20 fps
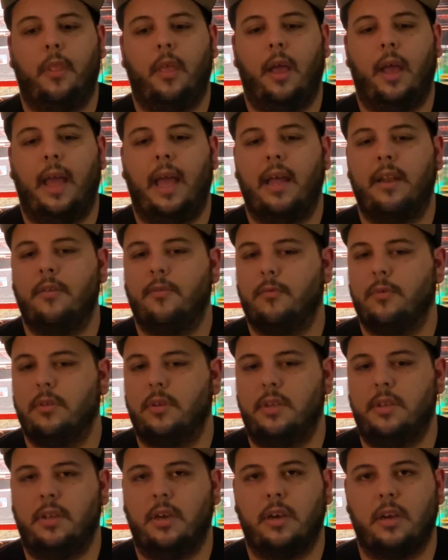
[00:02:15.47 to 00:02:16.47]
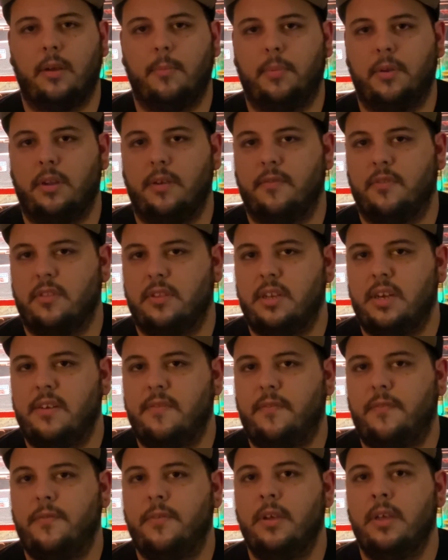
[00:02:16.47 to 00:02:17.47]
I hadn't really dug up enough
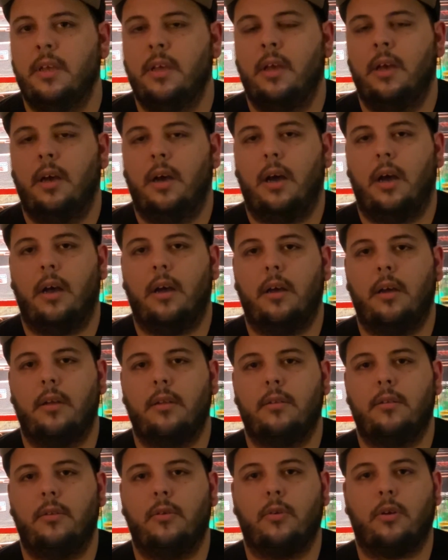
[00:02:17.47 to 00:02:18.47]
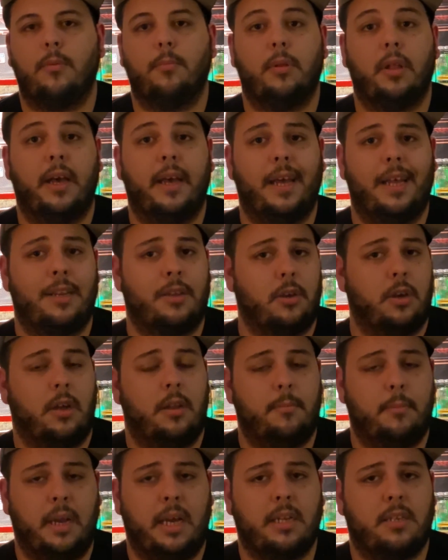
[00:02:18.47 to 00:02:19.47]
stuff. No Comply hadn't
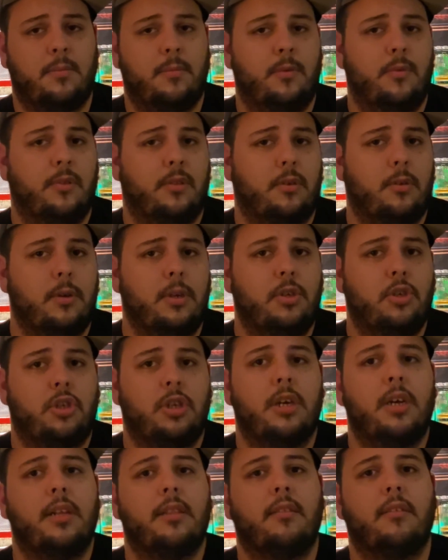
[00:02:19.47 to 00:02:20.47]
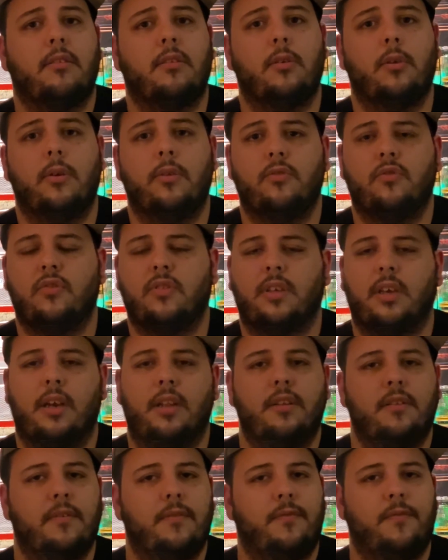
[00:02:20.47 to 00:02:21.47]
gotten back to me with screenshots, so I was just
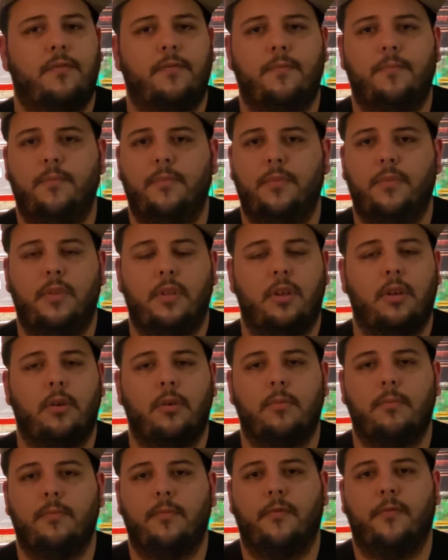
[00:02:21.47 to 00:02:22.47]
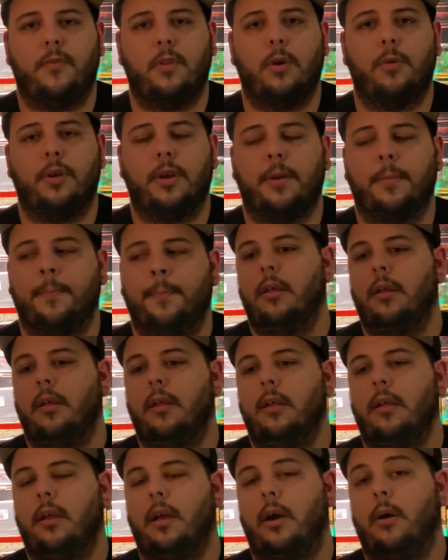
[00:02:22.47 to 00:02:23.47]
kind of, floating.
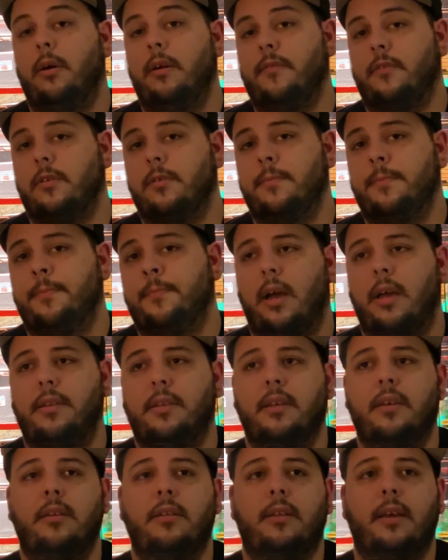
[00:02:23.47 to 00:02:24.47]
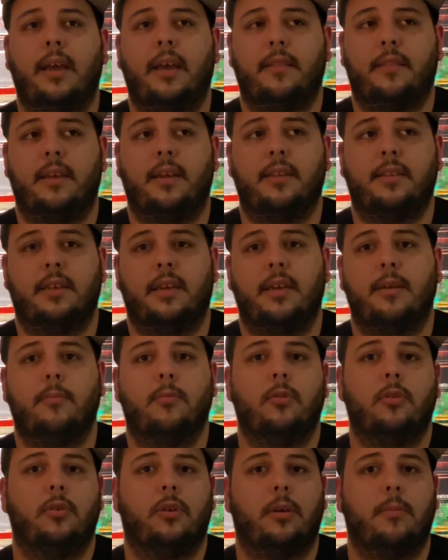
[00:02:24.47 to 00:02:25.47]
However, I did at that
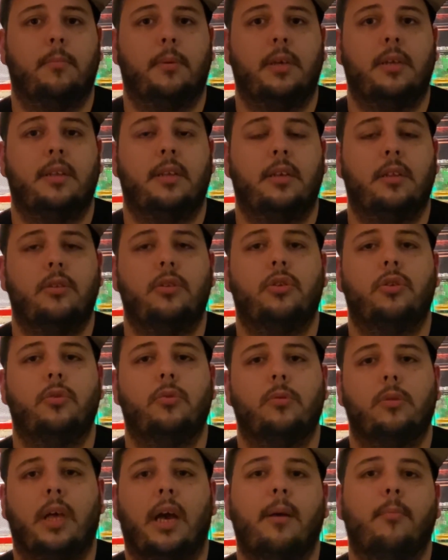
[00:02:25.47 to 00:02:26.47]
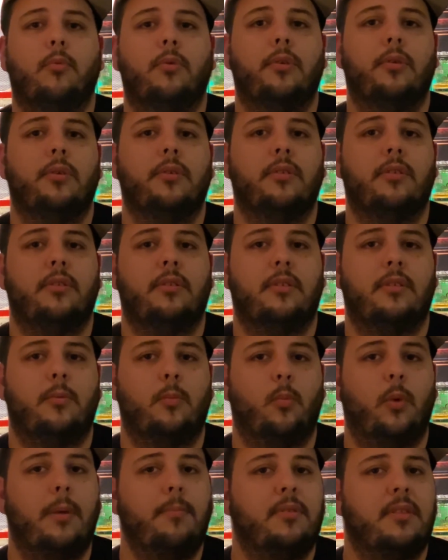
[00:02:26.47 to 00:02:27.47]
time look a bit into Lab Wheels'
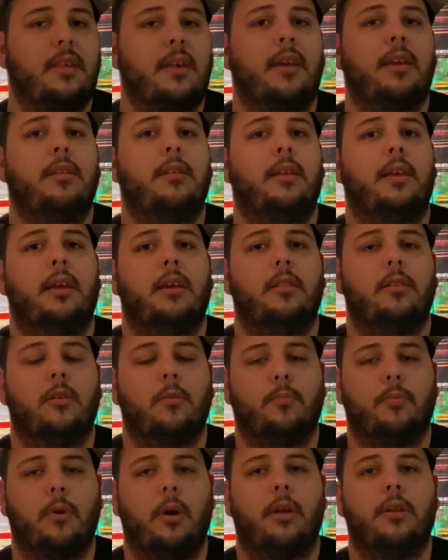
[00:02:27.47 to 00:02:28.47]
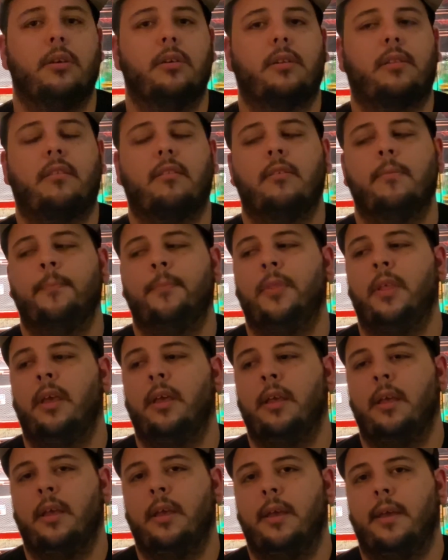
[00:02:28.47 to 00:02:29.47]
website and their products,
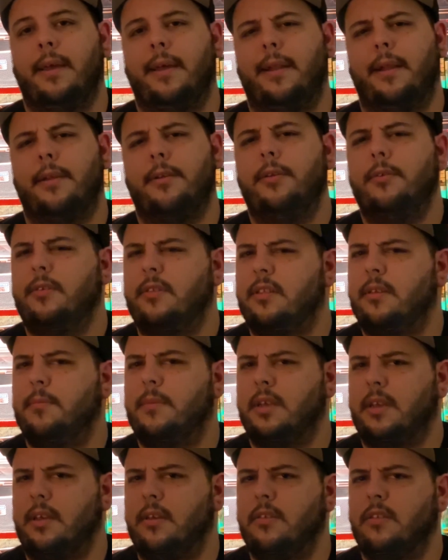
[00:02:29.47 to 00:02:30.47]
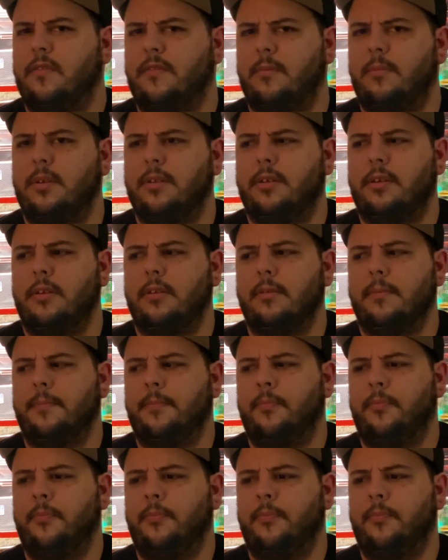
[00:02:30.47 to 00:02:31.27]
and I noticed something else familiar.